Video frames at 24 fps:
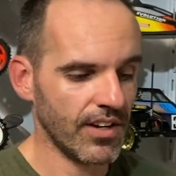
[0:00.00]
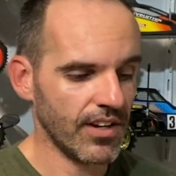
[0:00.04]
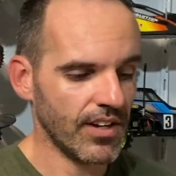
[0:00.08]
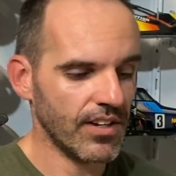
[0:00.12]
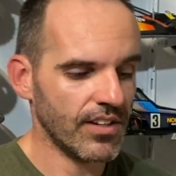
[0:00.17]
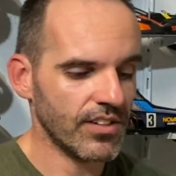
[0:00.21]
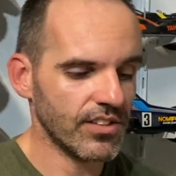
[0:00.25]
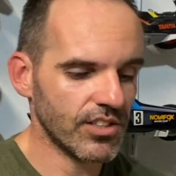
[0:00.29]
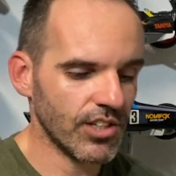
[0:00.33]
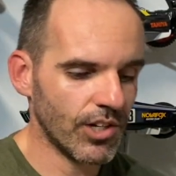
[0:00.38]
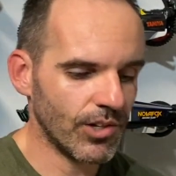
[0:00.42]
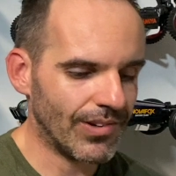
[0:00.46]

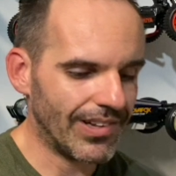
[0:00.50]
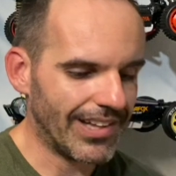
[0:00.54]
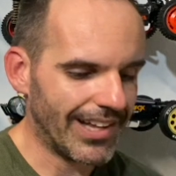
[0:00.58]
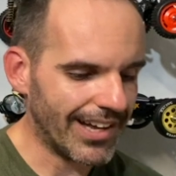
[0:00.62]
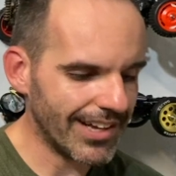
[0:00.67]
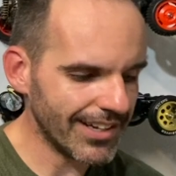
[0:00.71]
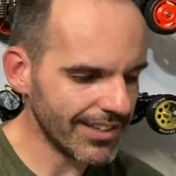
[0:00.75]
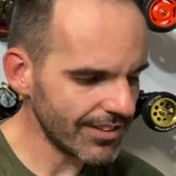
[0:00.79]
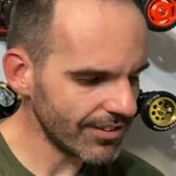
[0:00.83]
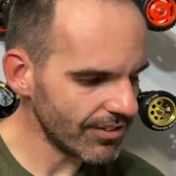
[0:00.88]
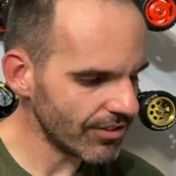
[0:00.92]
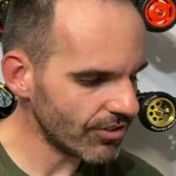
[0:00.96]
So I'll
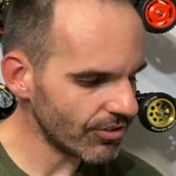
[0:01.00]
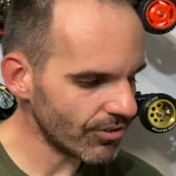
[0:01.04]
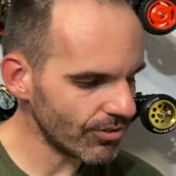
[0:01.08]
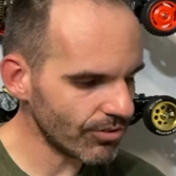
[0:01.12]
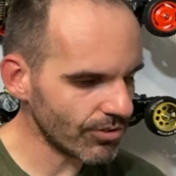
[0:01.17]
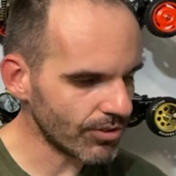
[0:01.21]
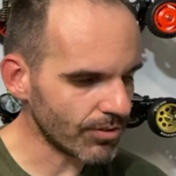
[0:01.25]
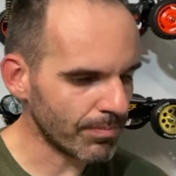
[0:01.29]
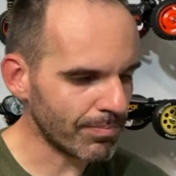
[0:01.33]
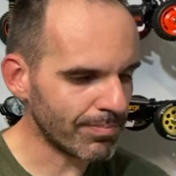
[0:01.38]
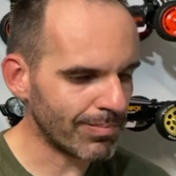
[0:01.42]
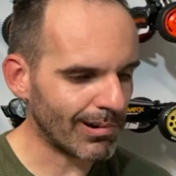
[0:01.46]
undo
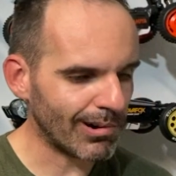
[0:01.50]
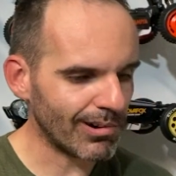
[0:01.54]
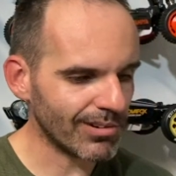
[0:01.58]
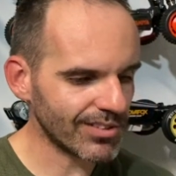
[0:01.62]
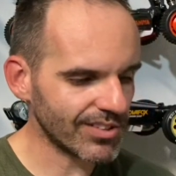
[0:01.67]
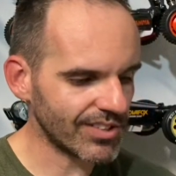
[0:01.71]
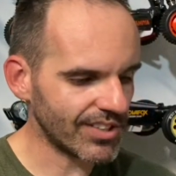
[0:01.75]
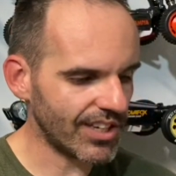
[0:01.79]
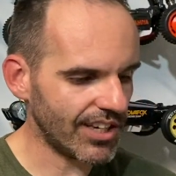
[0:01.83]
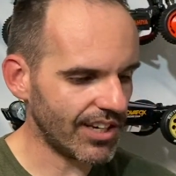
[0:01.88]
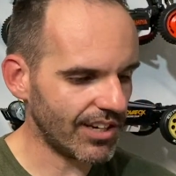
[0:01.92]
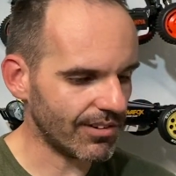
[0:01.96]
the box
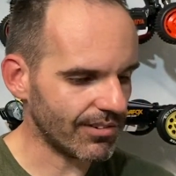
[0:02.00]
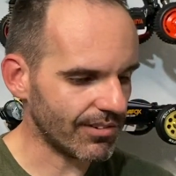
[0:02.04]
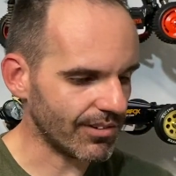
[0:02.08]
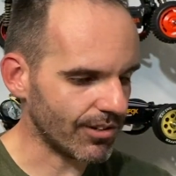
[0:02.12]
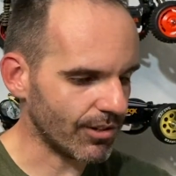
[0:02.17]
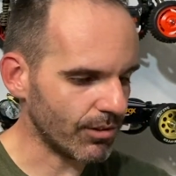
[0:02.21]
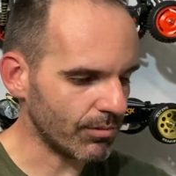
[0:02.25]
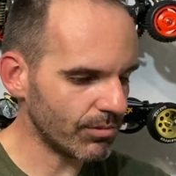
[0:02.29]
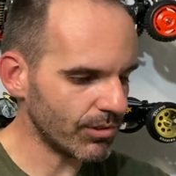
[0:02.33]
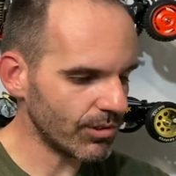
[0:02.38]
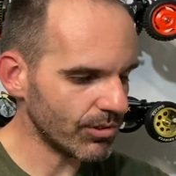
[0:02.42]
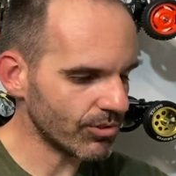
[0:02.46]
here and I
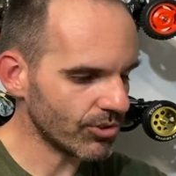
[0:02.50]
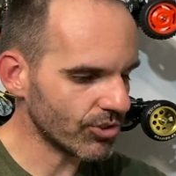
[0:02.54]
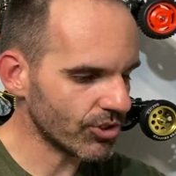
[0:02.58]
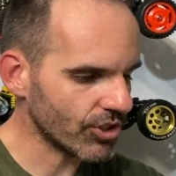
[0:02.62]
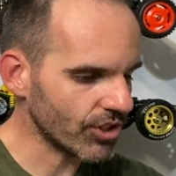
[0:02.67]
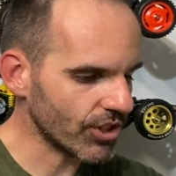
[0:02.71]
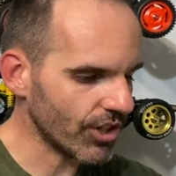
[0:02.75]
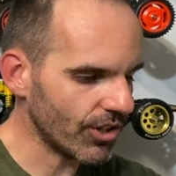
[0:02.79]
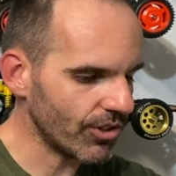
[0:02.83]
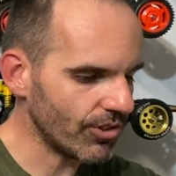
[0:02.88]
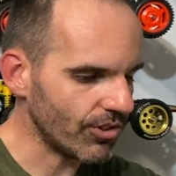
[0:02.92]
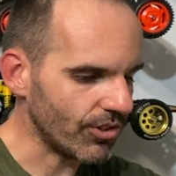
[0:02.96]
will
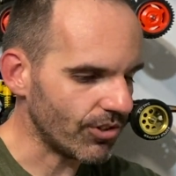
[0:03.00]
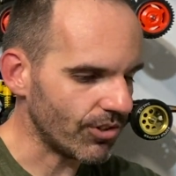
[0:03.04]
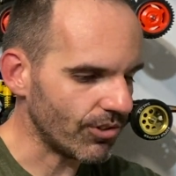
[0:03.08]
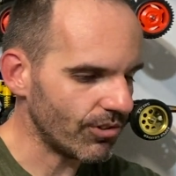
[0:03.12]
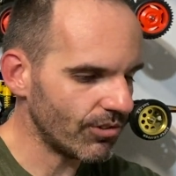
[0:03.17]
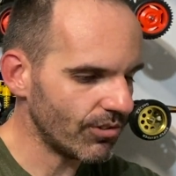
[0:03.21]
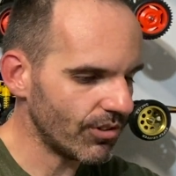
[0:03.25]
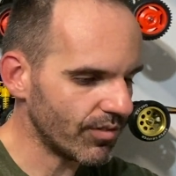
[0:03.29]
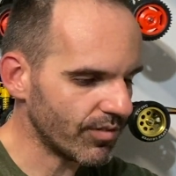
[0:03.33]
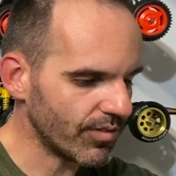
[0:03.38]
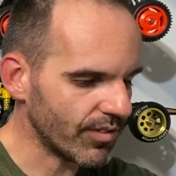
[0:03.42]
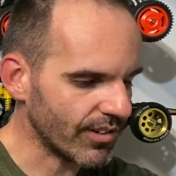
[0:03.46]
show you
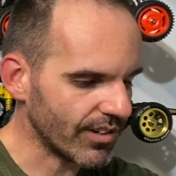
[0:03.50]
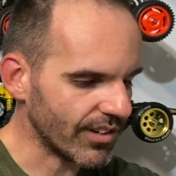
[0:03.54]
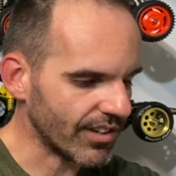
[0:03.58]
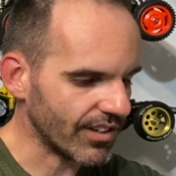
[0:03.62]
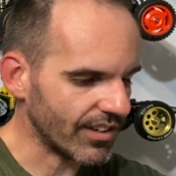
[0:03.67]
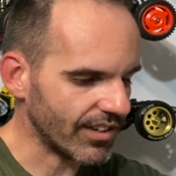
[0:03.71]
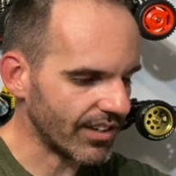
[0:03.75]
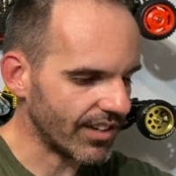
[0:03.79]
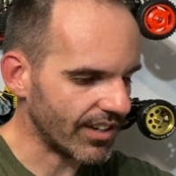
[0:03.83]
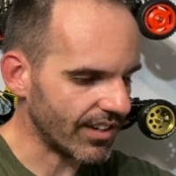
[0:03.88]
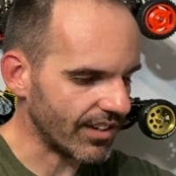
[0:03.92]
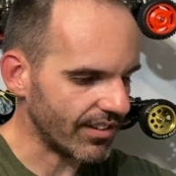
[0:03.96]
if I can
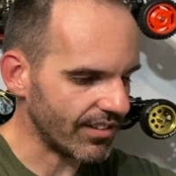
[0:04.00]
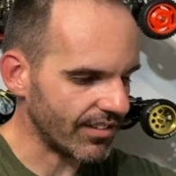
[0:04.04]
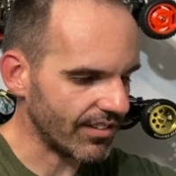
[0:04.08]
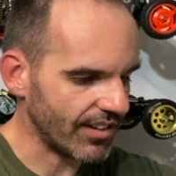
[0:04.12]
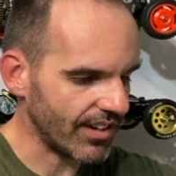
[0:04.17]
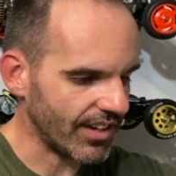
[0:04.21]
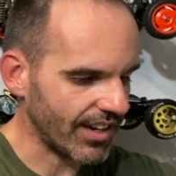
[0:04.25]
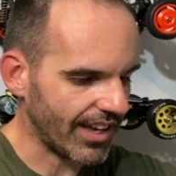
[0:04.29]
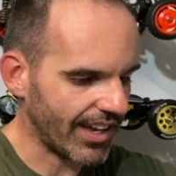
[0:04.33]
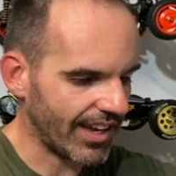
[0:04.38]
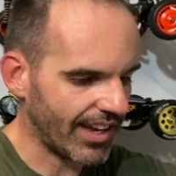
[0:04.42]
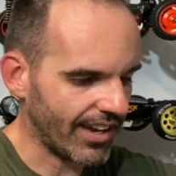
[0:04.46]
get it
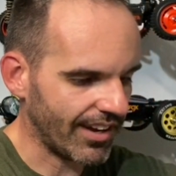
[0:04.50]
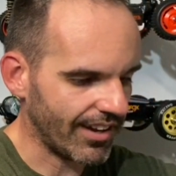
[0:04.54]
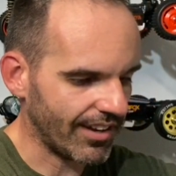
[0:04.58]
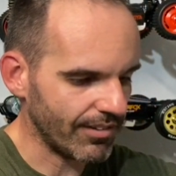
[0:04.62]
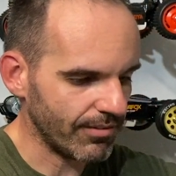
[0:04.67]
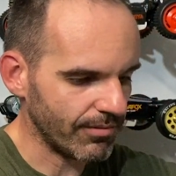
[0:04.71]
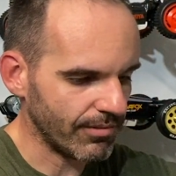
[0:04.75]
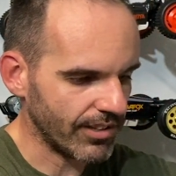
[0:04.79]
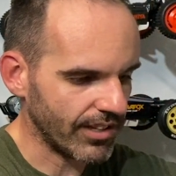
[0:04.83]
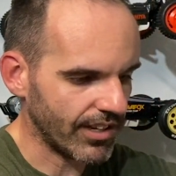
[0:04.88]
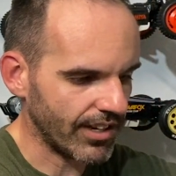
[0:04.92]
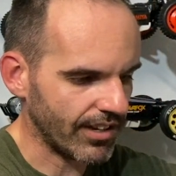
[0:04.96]
out
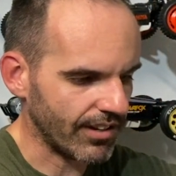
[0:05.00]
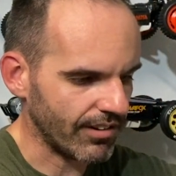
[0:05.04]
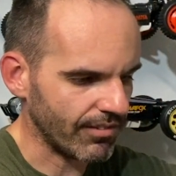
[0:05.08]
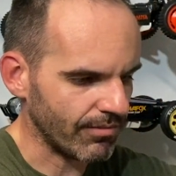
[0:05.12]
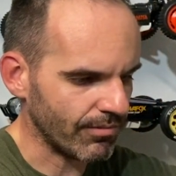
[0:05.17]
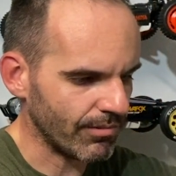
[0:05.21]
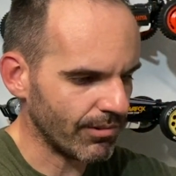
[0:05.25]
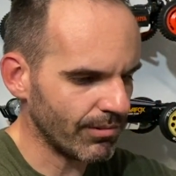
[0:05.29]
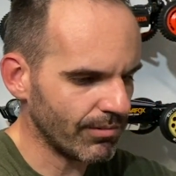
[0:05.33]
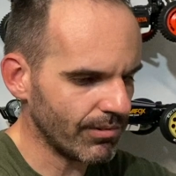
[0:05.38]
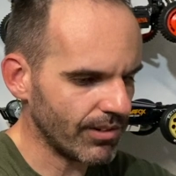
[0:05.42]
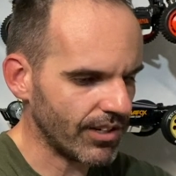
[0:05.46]
without
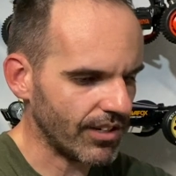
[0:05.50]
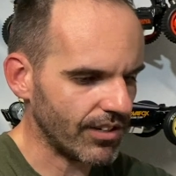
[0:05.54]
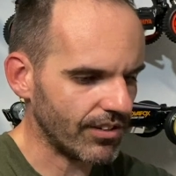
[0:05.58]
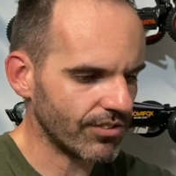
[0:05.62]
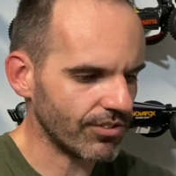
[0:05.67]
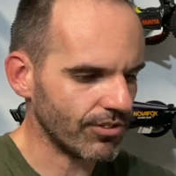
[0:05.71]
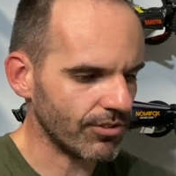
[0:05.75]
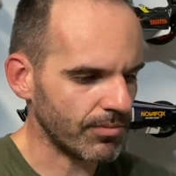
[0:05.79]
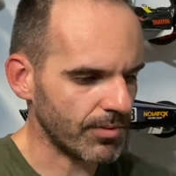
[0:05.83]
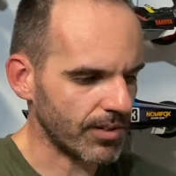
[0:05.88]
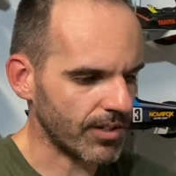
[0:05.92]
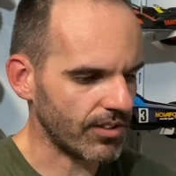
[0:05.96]
ruining
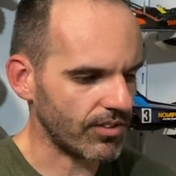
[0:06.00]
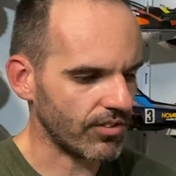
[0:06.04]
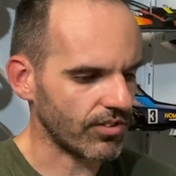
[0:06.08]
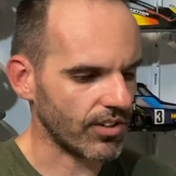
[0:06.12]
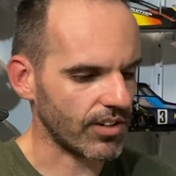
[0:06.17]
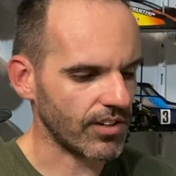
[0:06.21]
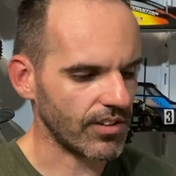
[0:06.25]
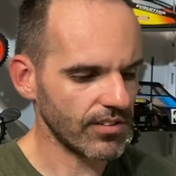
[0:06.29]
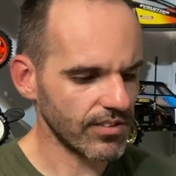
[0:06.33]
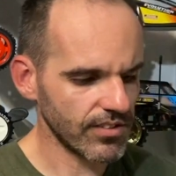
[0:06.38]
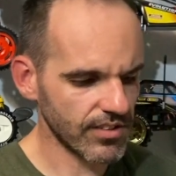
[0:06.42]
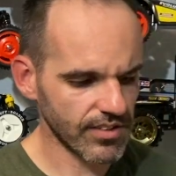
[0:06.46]
too many
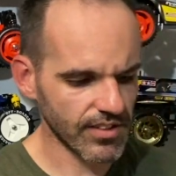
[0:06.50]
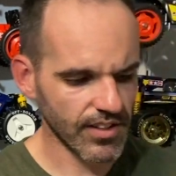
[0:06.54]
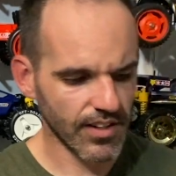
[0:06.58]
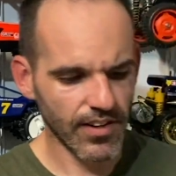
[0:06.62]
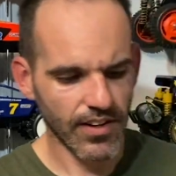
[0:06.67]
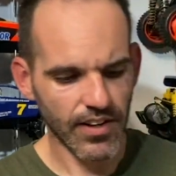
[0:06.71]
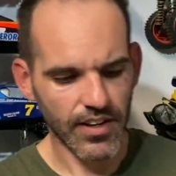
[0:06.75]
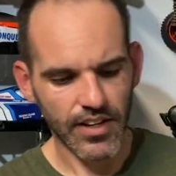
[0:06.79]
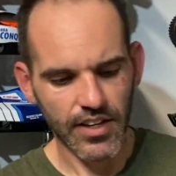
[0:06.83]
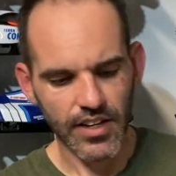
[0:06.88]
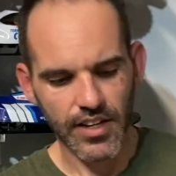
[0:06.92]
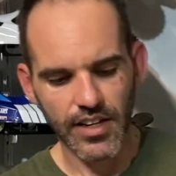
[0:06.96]
things.
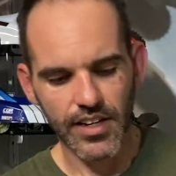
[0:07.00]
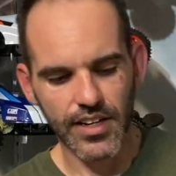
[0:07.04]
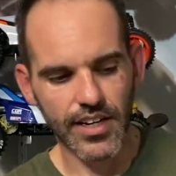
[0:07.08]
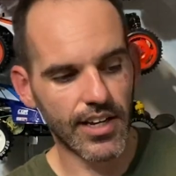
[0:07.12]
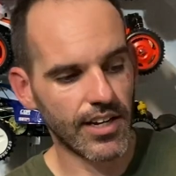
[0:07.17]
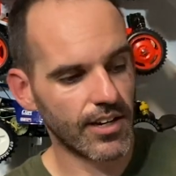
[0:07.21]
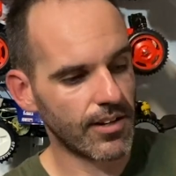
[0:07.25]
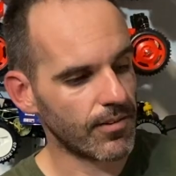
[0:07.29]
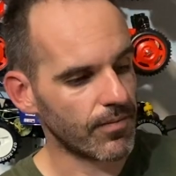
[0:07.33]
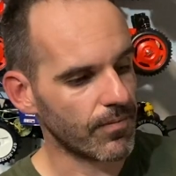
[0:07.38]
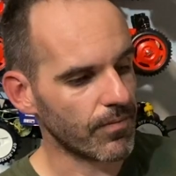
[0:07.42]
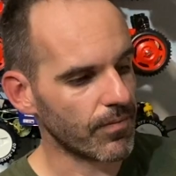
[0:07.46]

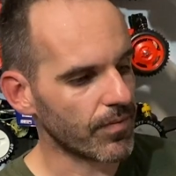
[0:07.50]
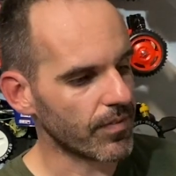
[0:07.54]
Now,